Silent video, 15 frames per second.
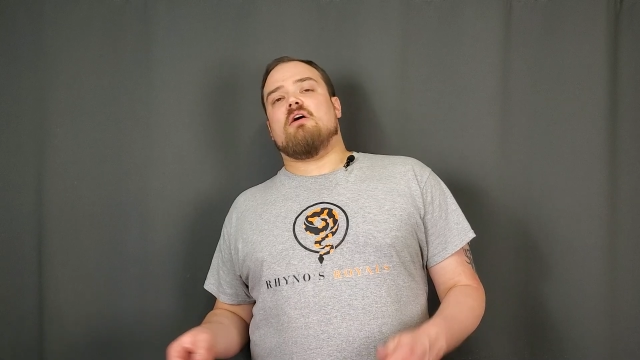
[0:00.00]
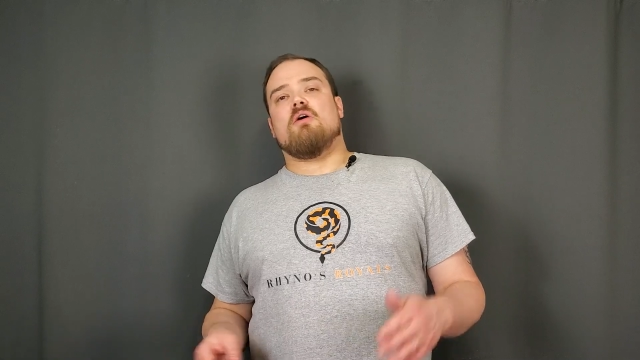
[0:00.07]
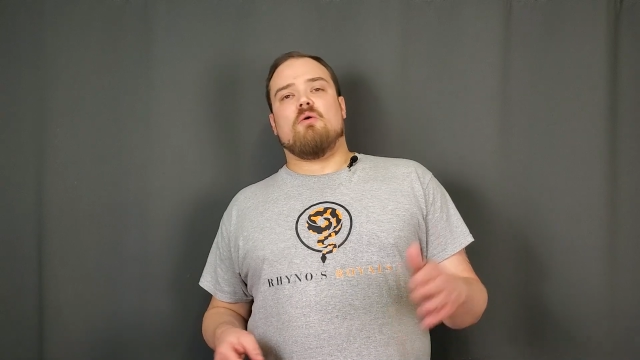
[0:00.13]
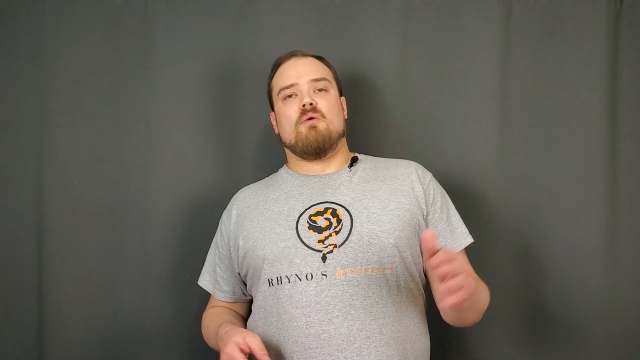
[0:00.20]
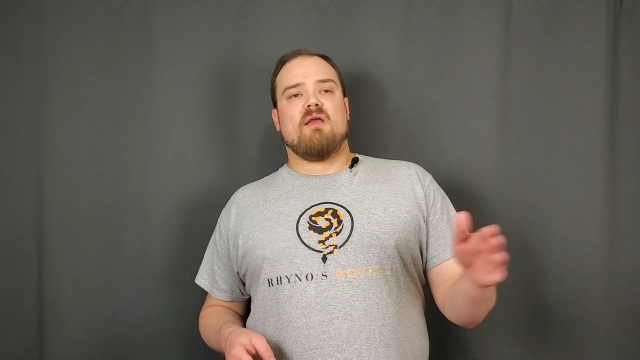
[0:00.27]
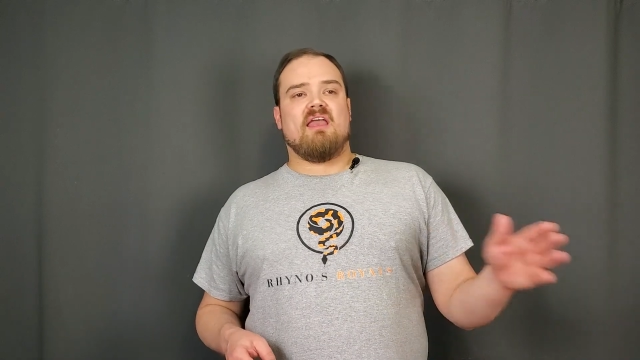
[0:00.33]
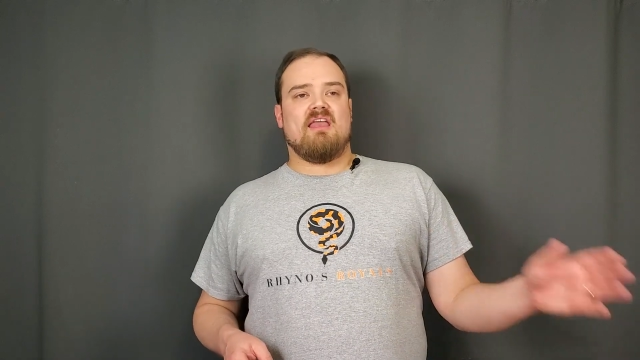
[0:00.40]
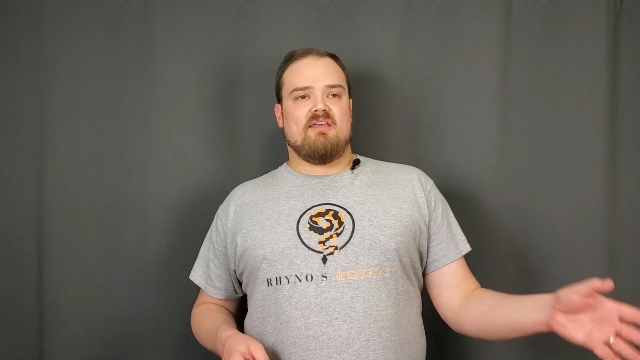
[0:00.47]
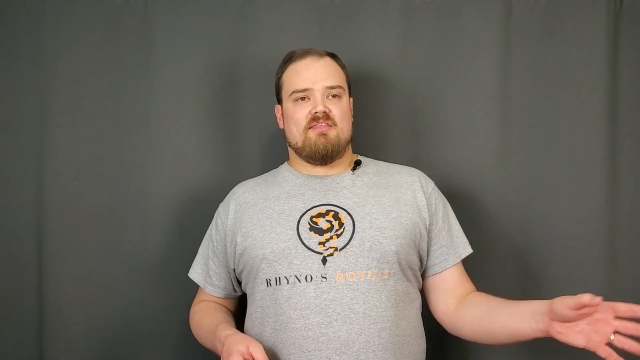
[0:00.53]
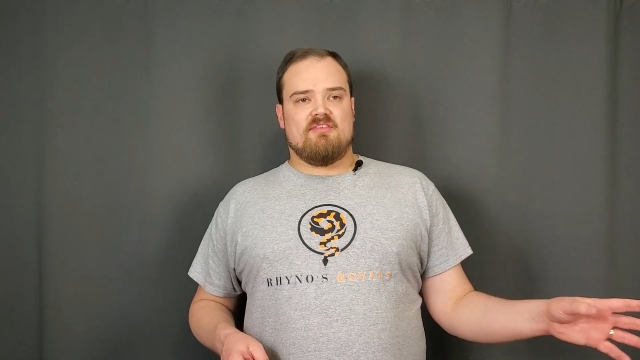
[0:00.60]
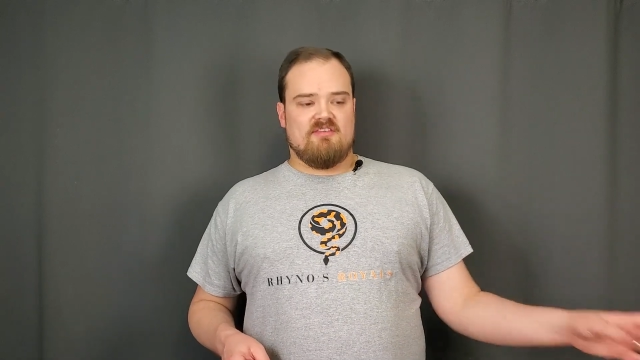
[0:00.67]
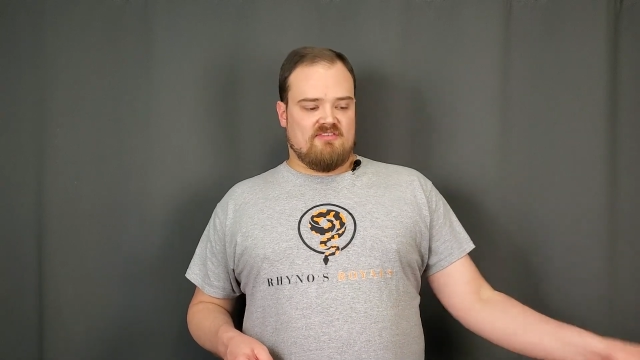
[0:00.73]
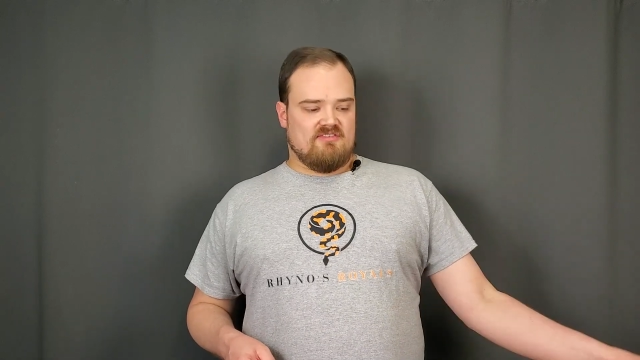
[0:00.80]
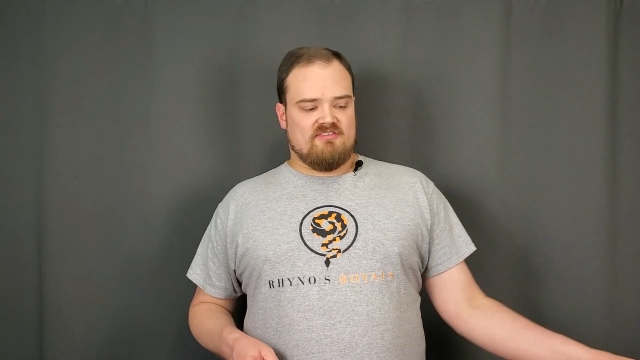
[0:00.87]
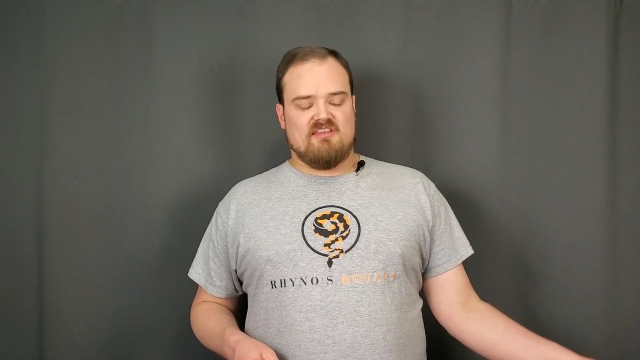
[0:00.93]
oh, hey,
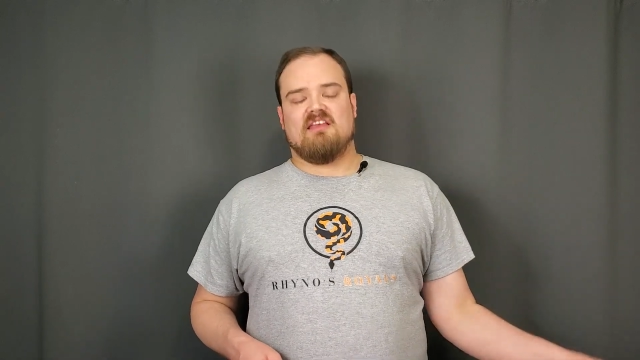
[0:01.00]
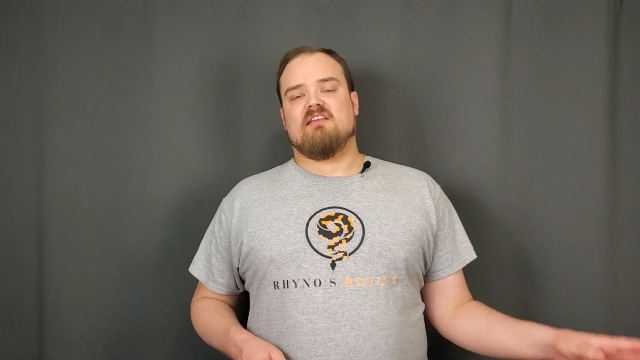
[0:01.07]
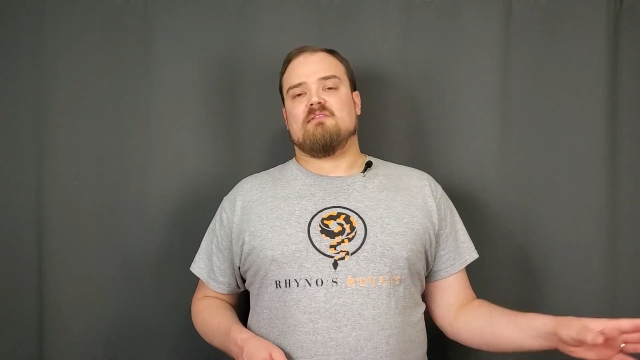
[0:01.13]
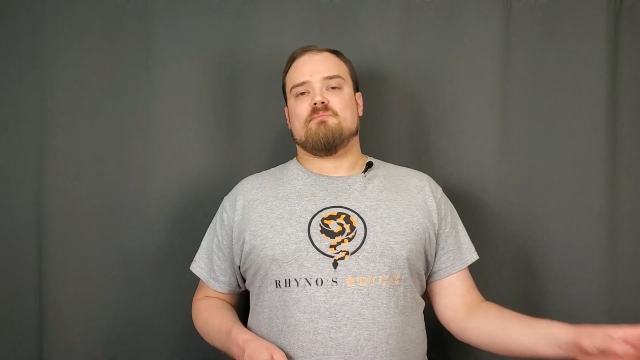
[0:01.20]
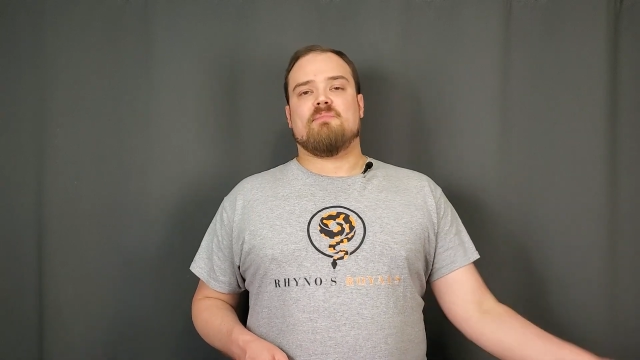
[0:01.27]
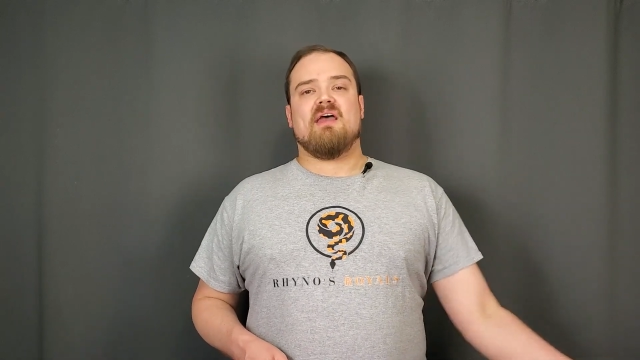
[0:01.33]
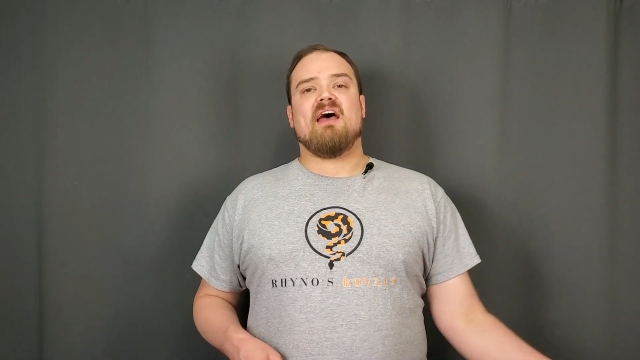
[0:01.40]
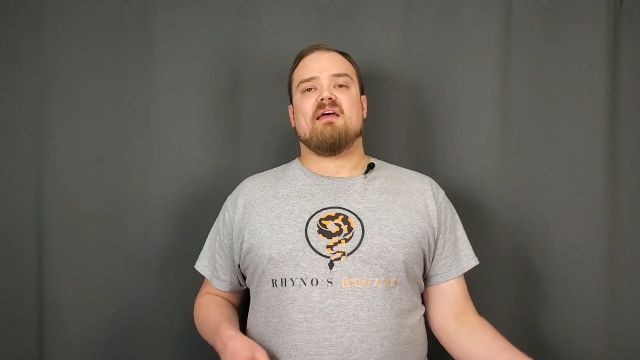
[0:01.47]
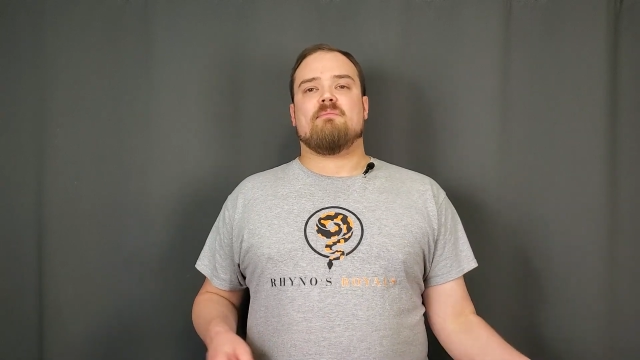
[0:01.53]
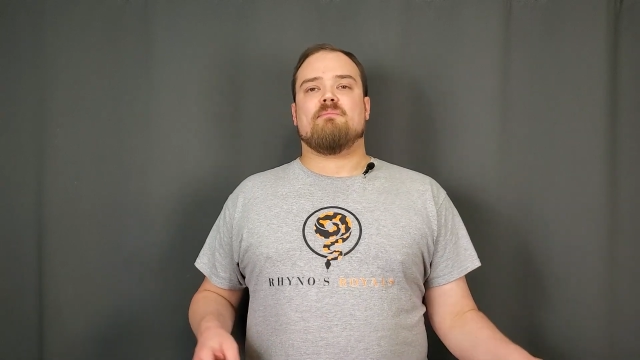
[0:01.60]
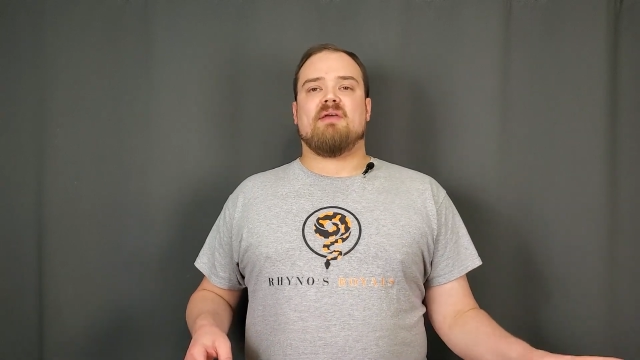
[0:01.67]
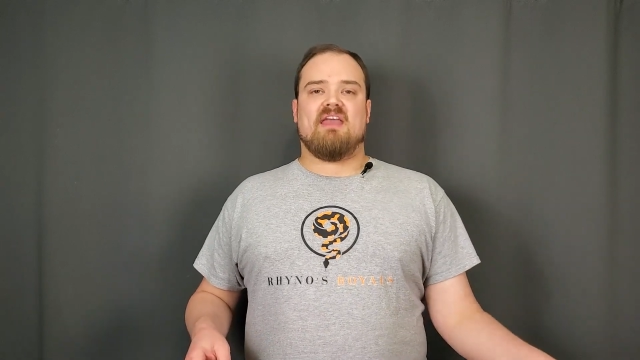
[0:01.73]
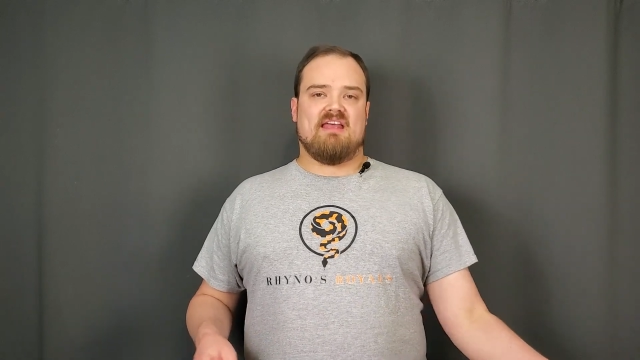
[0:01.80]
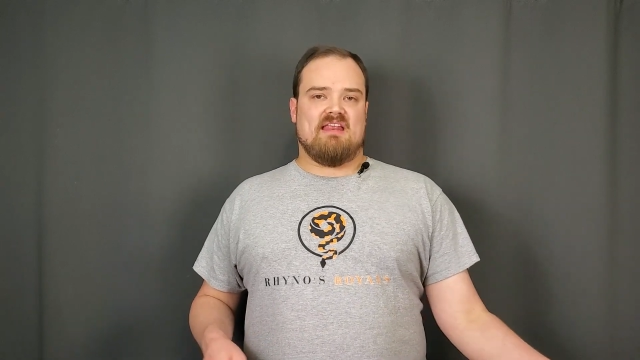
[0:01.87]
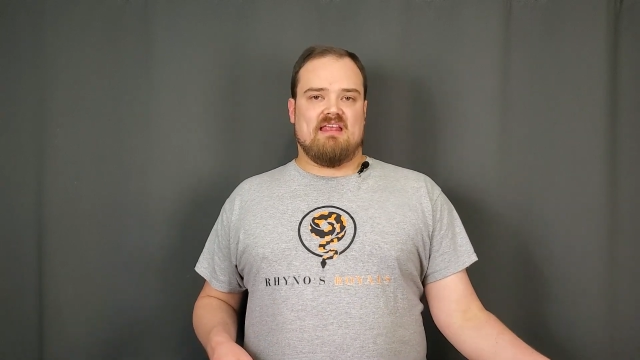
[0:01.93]
this snake is bad,
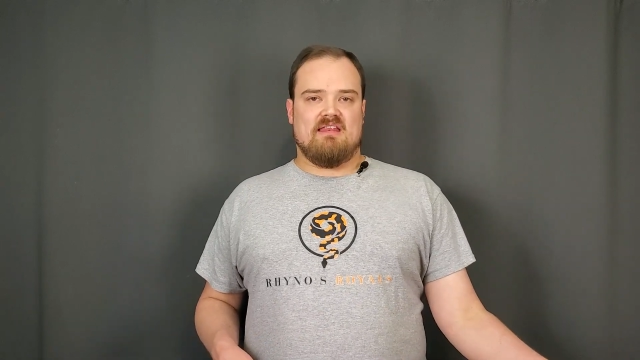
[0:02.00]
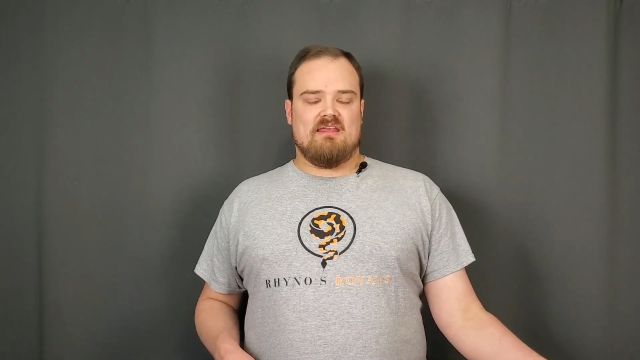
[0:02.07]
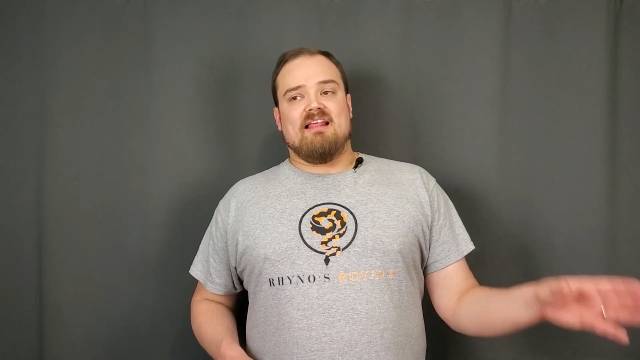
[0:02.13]
ban it.